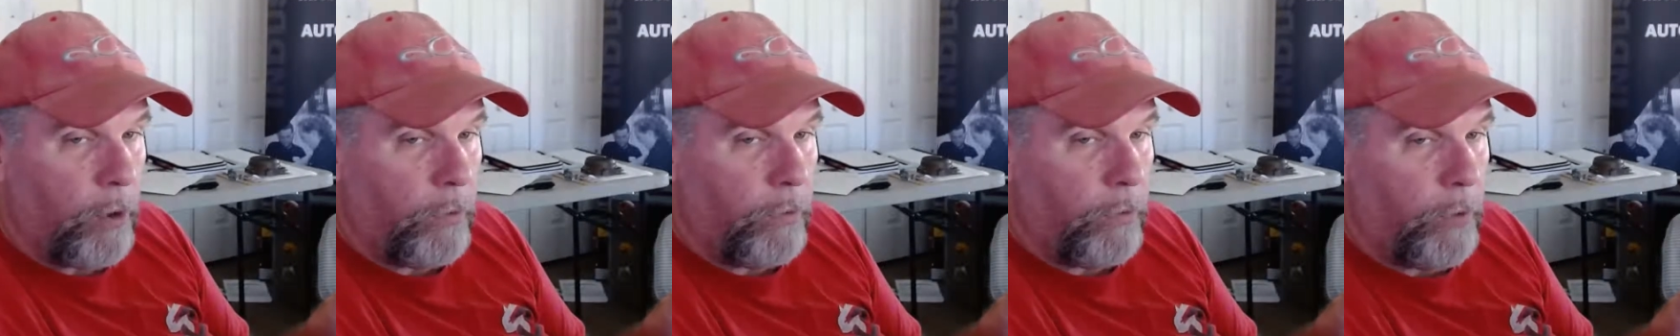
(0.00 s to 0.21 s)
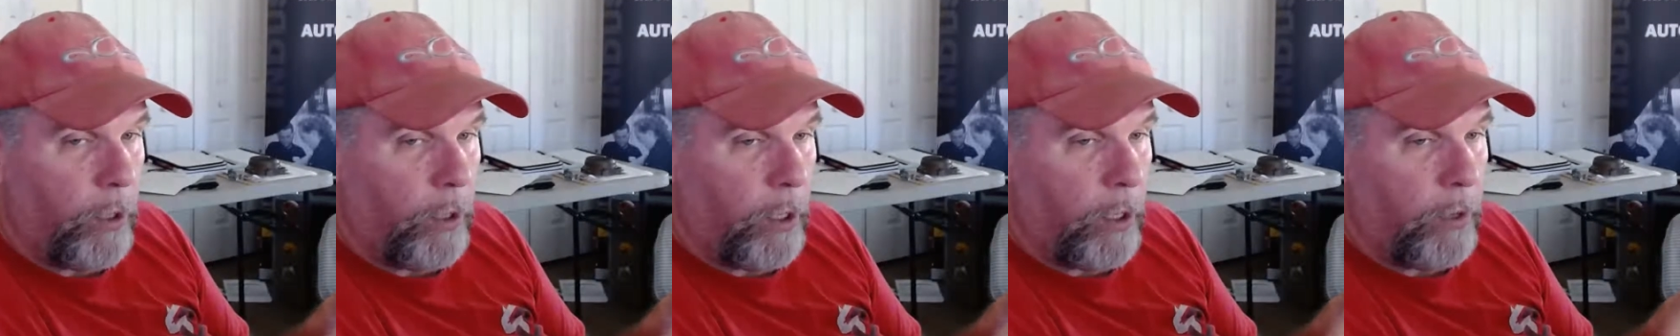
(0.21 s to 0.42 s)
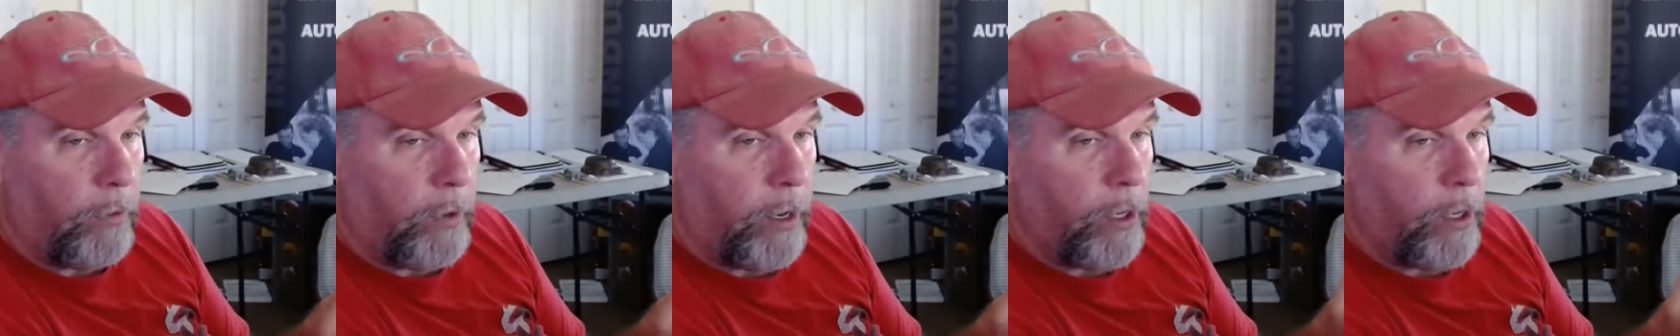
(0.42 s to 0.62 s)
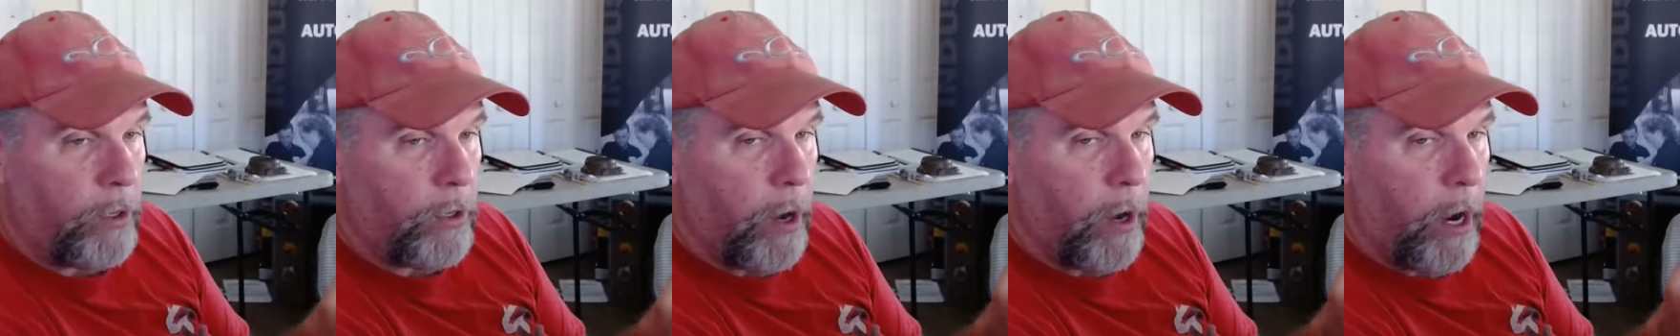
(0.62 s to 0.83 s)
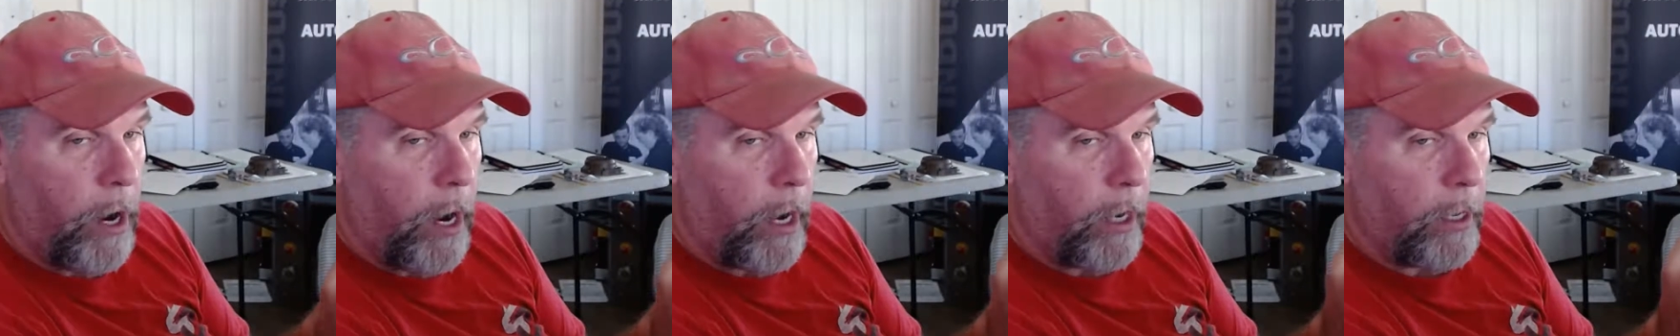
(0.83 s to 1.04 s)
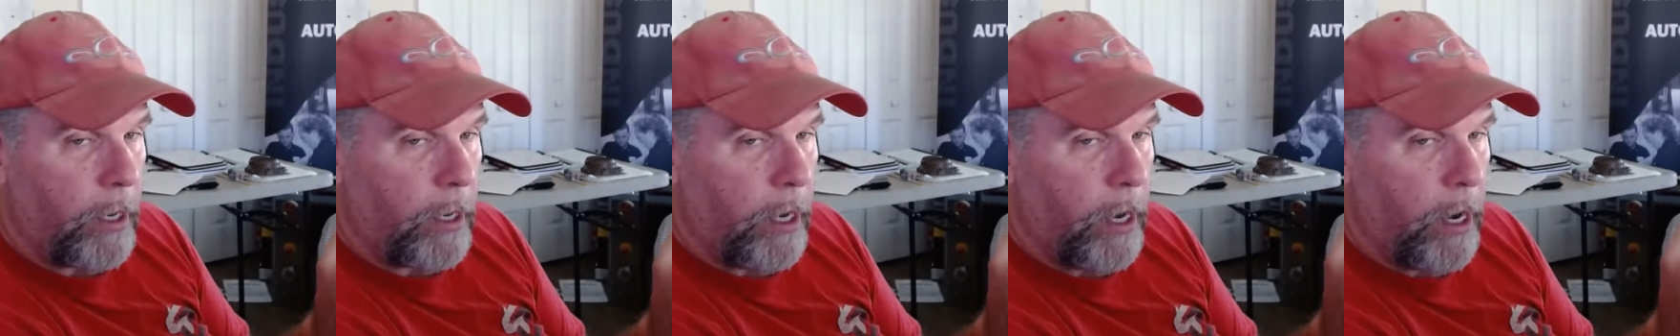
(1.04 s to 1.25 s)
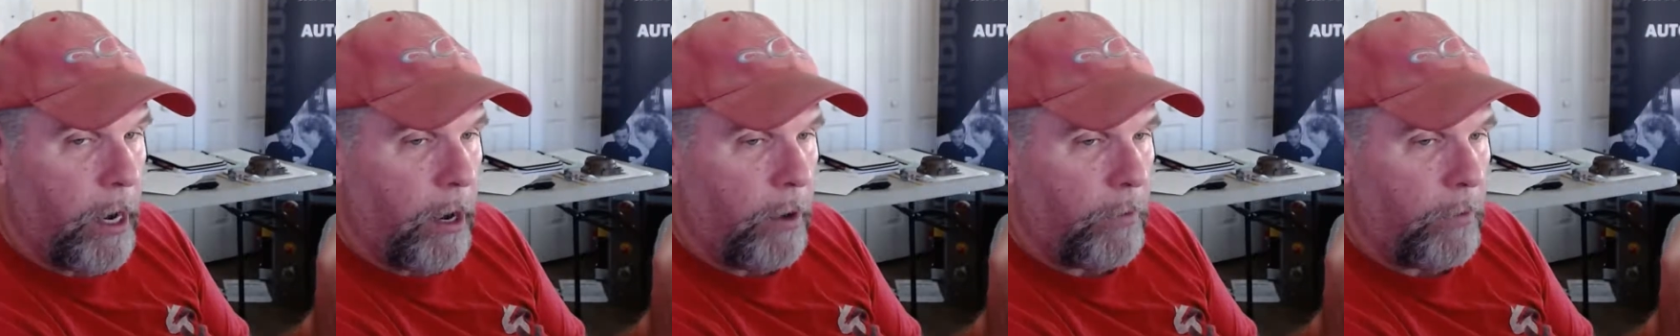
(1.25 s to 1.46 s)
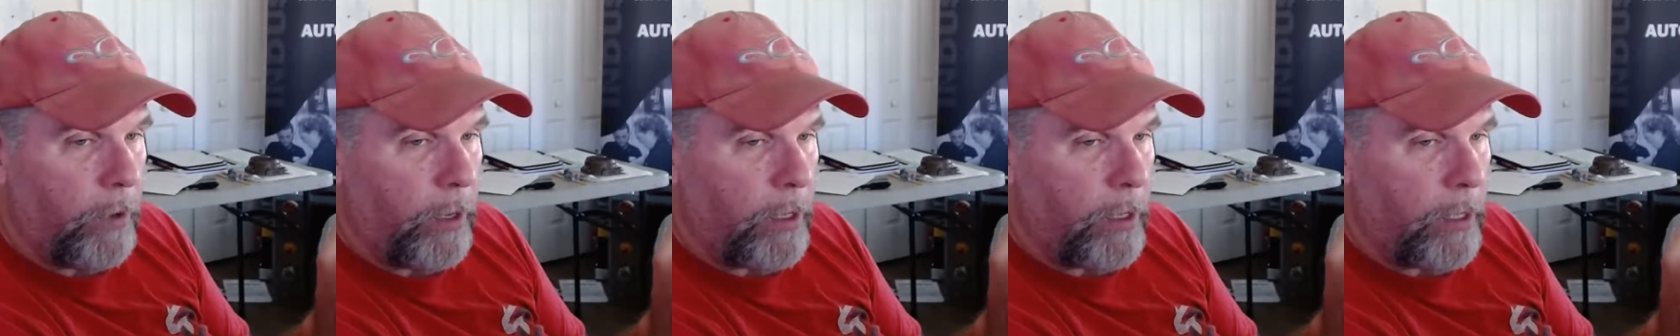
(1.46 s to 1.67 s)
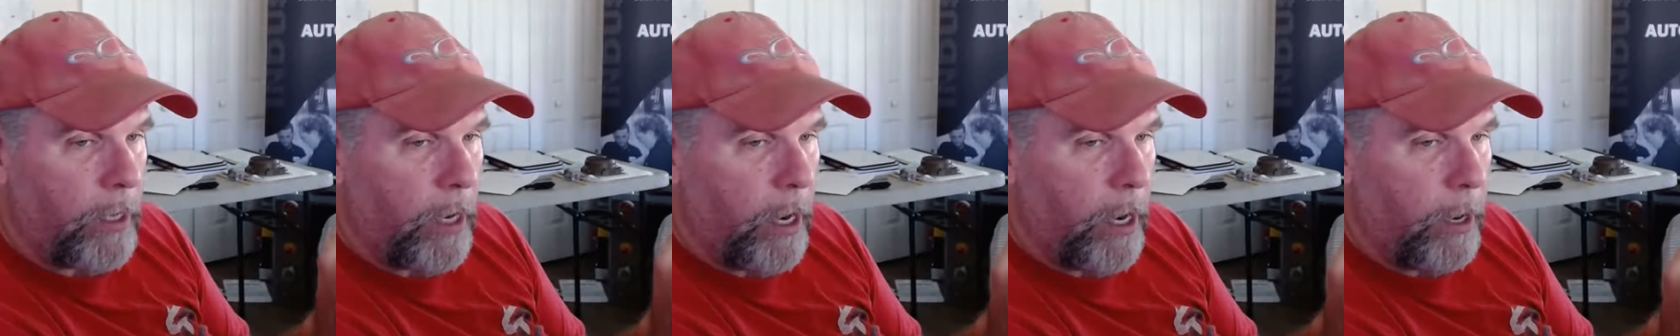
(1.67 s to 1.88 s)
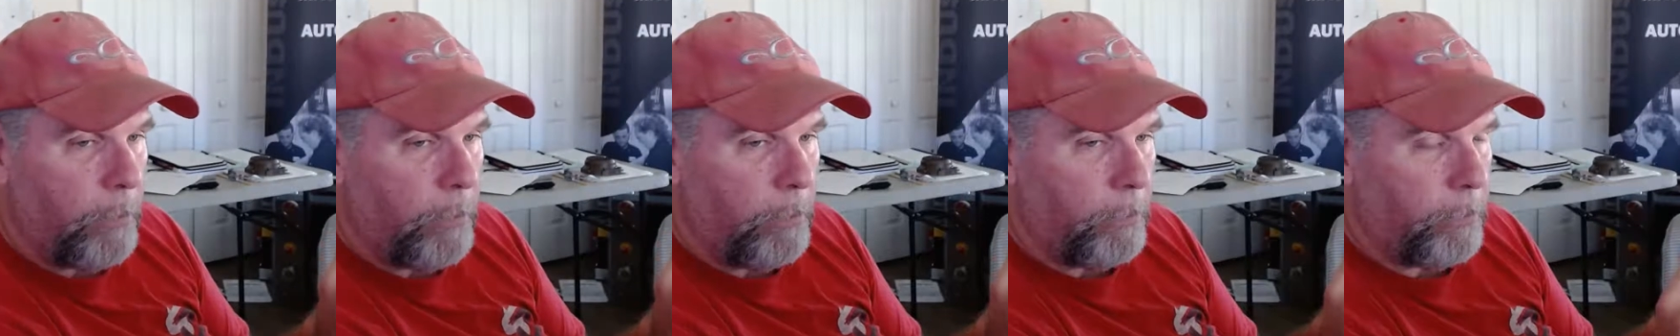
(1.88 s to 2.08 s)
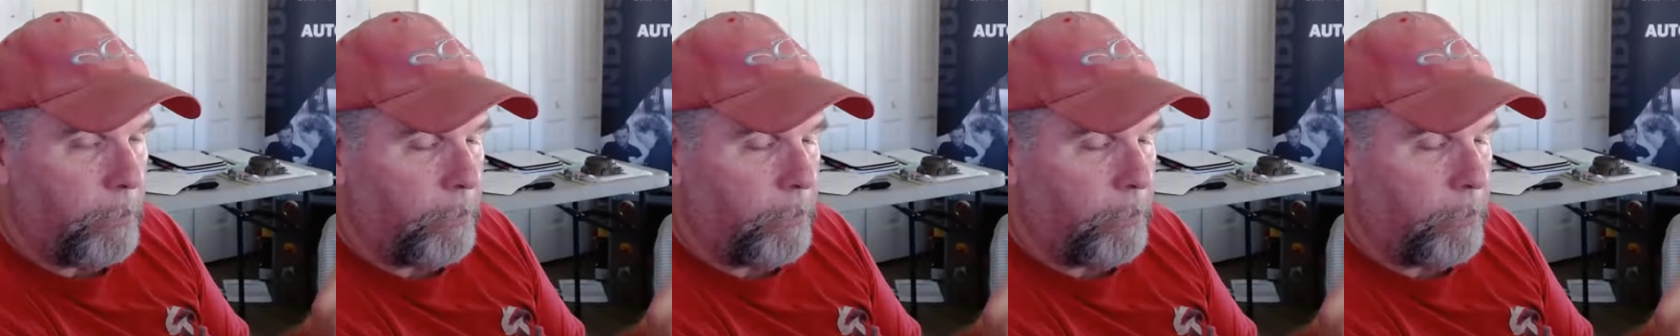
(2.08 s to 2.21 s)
to fully retract every time.